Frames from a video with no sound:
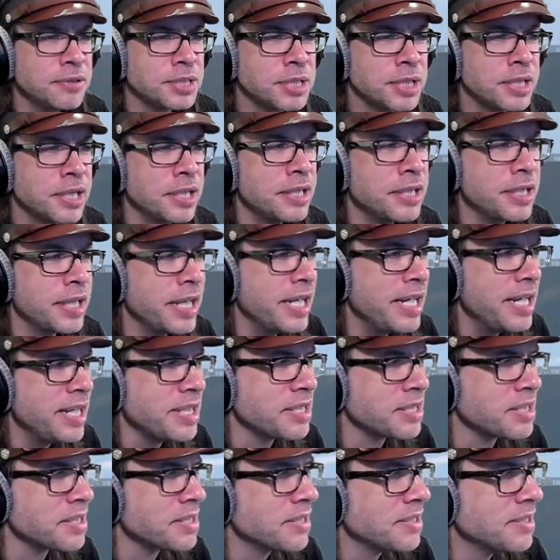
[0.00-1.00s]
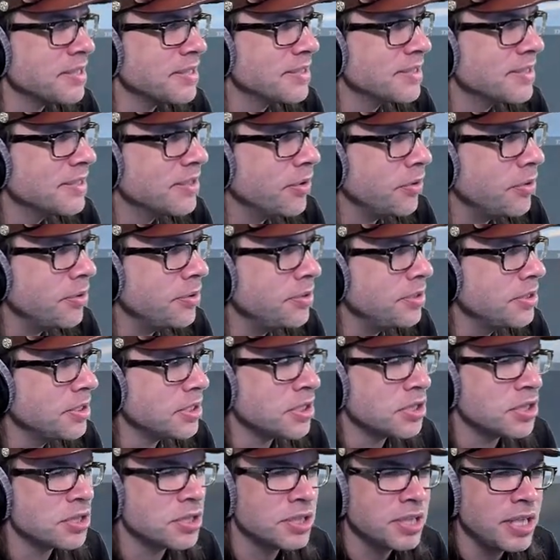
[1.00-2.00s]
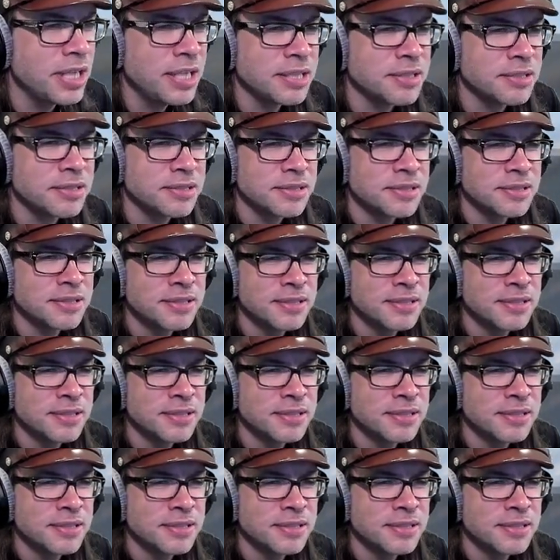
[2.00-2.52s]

It's kick ass. Holy shit.